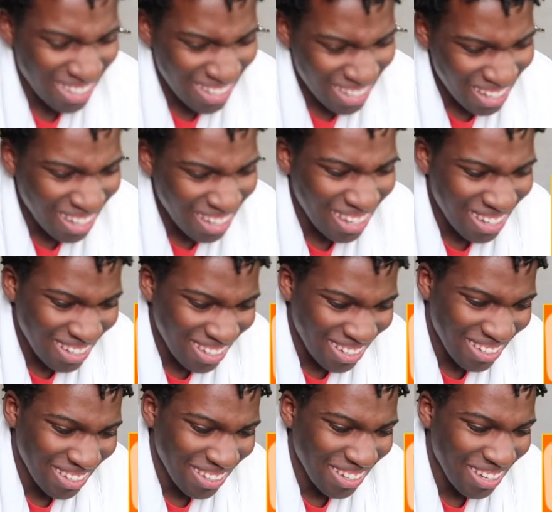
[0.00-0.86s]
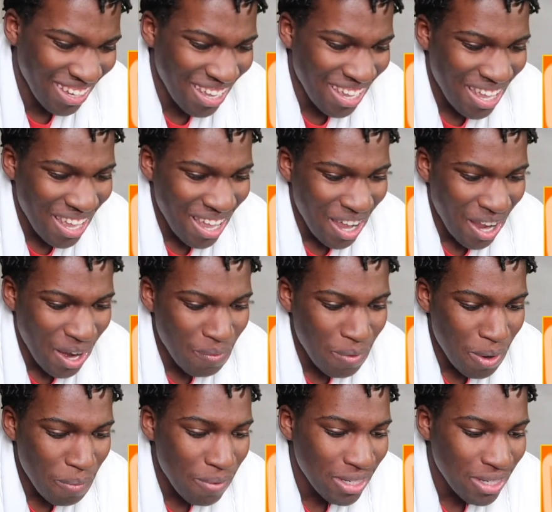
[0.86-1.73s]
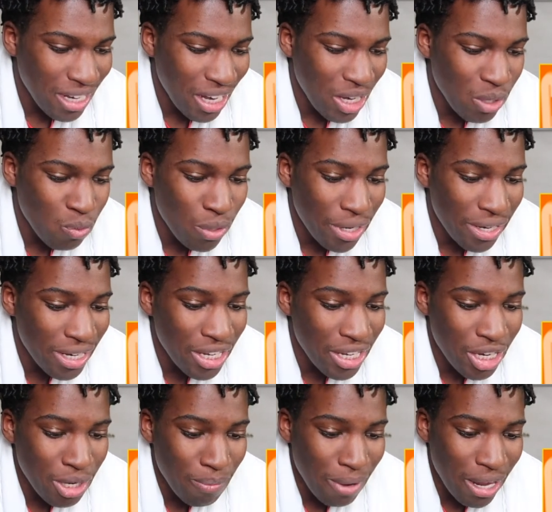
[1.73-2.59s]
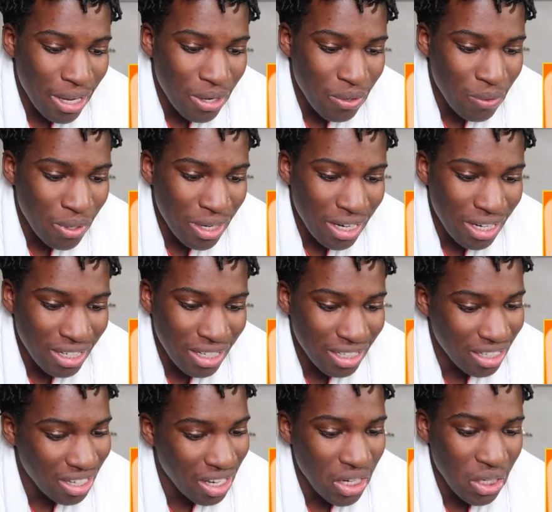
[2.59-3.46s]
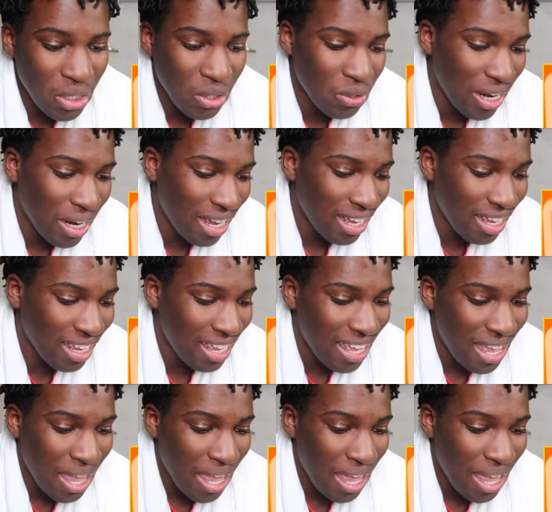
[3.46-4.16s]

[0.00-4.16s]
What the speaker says: Yeah. I remember telling Whitney, you're my queen. Y'all know that.